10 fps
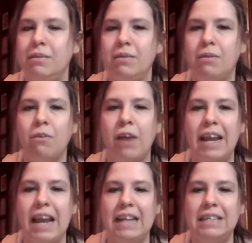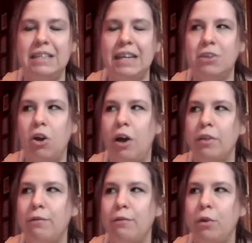Right hand stays on
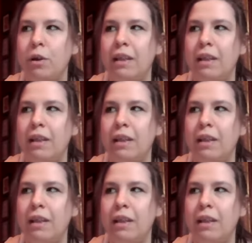the floor.